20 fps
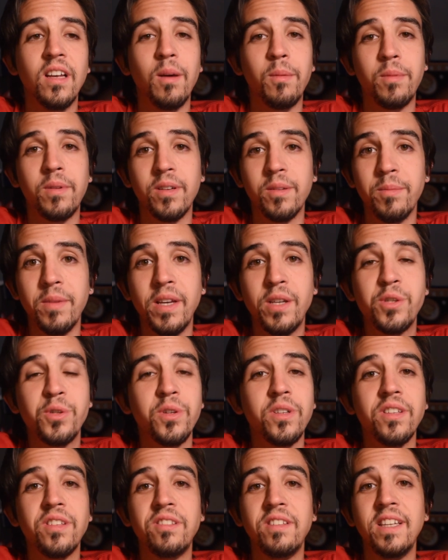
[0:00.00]
I'm going to make
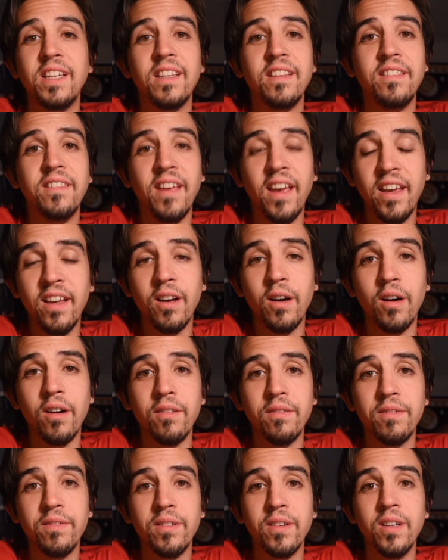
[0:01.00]
sure to see a day
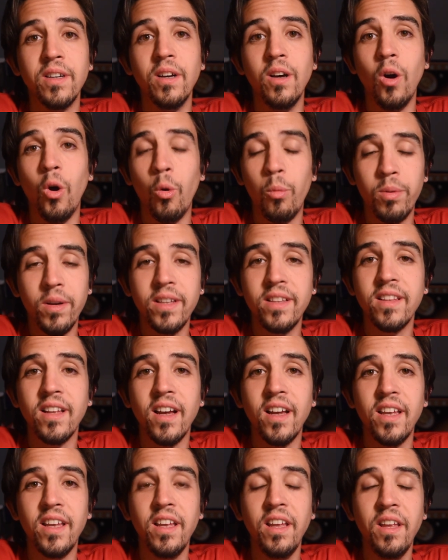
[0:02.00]
of opening
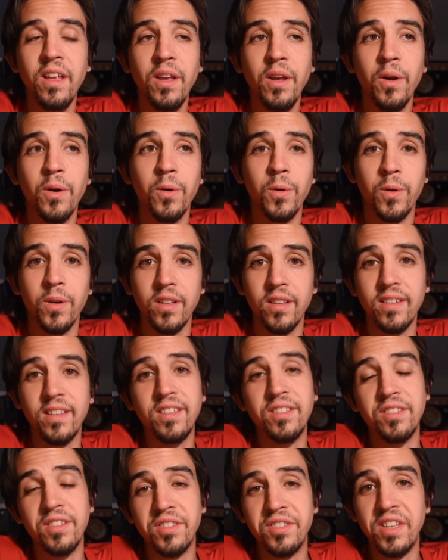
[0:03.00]
night, or at
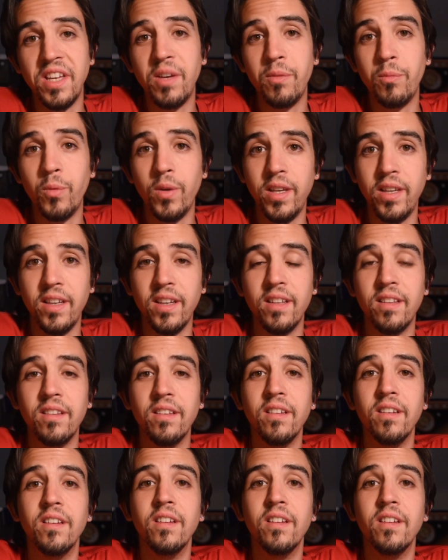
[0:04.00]
least the same weekend.